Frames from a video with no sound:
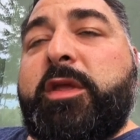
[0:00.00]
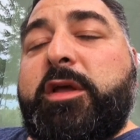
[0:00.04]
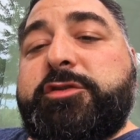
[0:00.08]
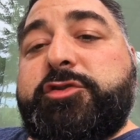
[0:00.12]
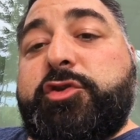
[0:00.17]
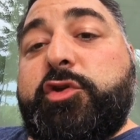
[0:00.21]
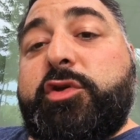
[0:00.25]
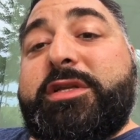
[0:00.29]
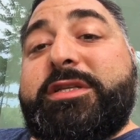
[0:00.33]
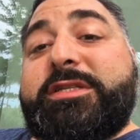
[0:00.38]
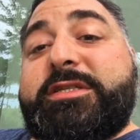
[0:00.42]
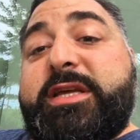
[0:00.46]

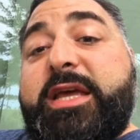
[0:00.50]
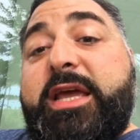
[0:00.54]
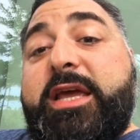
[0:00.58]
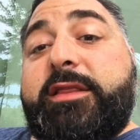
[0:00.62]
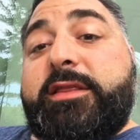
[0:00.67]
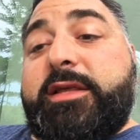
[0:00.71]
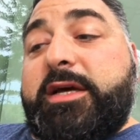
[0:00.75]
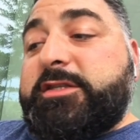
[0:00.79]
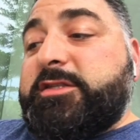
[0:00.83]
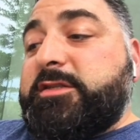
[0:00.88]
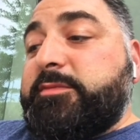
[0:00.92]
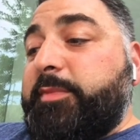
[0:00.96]
So you can
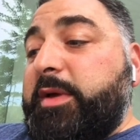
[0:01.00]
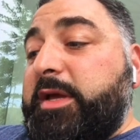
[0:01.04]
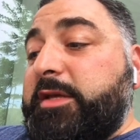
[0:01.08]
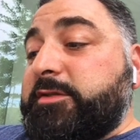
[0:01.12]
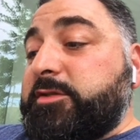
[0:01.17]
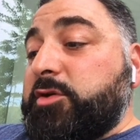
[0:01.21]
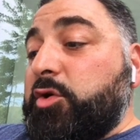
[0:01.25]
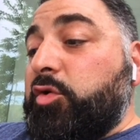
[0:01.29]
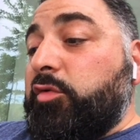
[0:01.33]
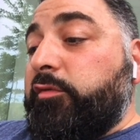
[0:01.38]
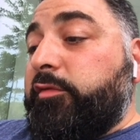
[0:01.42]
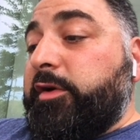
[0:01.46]
take that
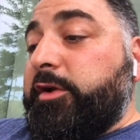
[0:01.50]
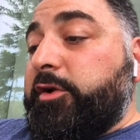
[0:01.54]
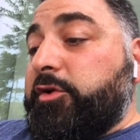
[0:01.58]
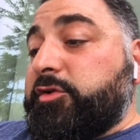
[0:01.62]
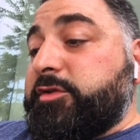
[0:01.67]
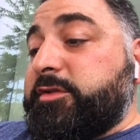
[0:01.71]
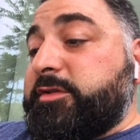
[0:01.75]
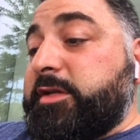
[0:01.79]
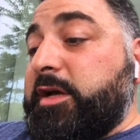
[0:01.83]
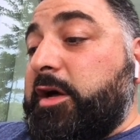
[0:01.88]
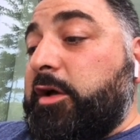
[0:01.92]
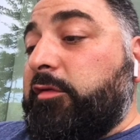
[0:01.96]
space over
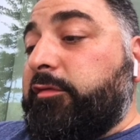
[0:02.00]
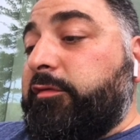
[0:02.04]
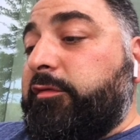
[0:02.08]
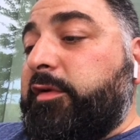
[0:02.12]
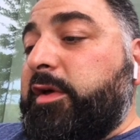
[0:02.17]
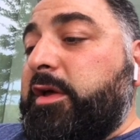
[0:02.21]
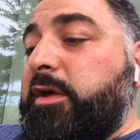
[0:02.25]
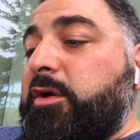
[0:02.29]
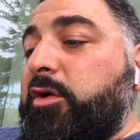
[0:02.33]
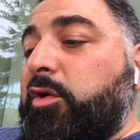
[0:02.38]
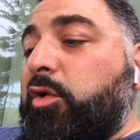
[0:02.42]
yourself,